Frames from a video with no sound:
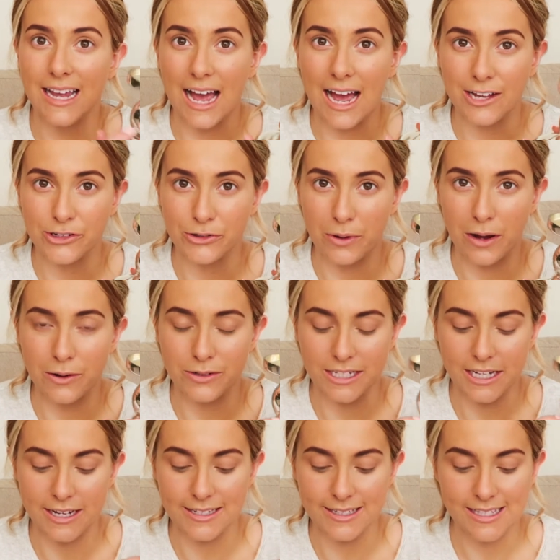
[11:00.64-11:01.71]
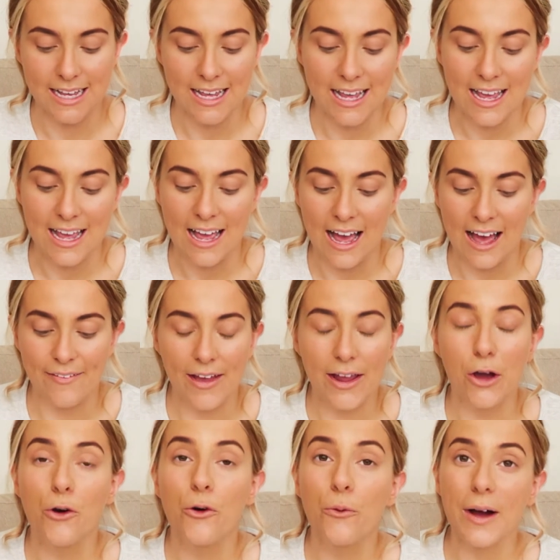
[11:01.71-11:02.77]
candle holders, and they
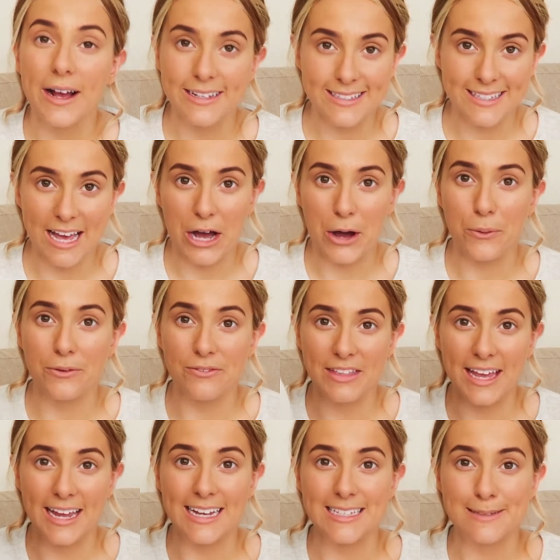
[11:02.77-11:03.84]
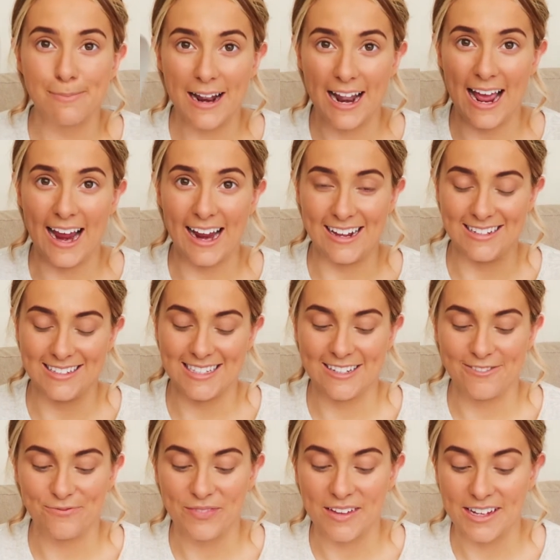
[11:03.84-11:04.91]
always sell these plates.
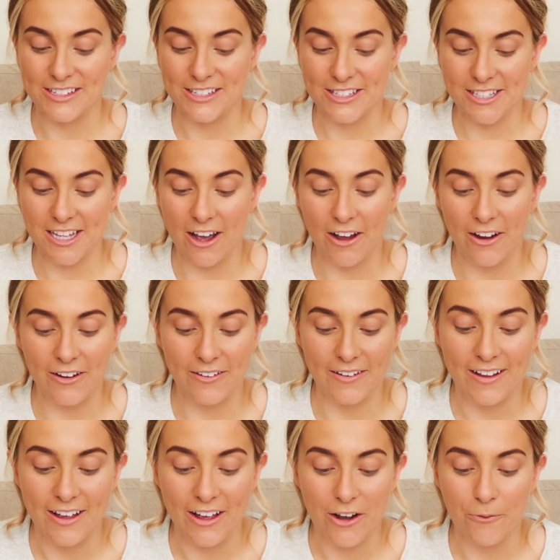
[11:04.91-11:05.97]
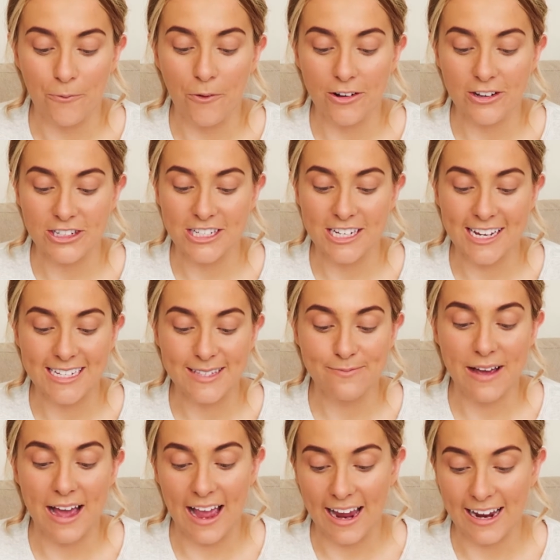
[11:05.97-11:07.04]
So what she's
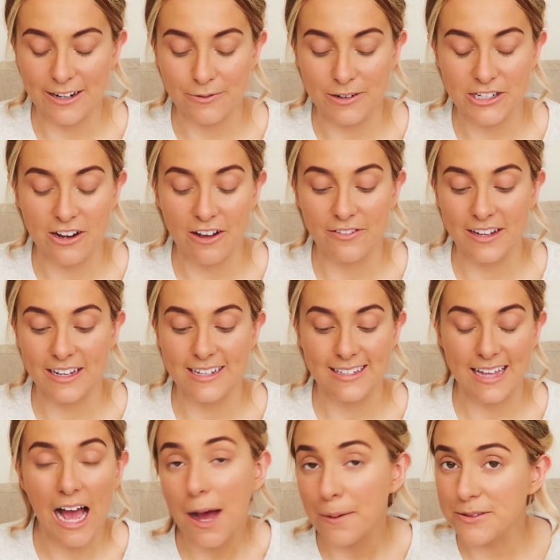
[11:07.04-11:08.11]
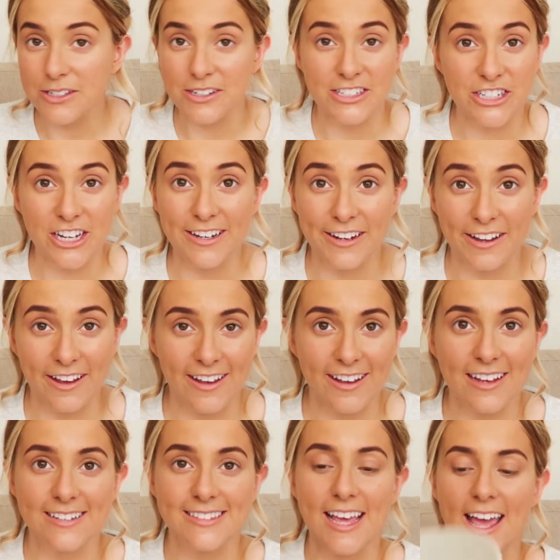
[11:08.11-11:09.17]
made, which I think is absolutely
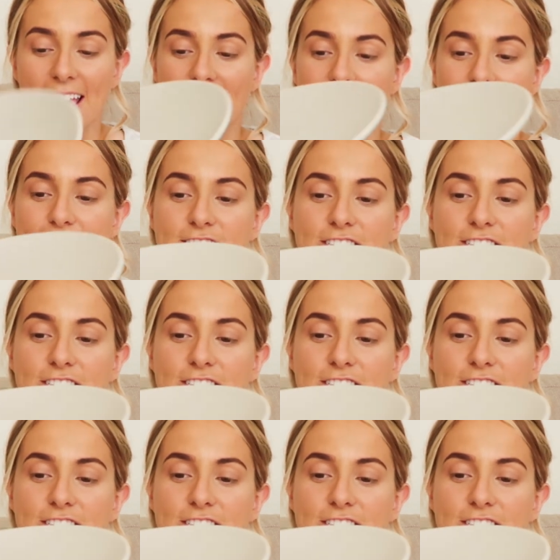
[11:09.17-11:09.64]
genius, is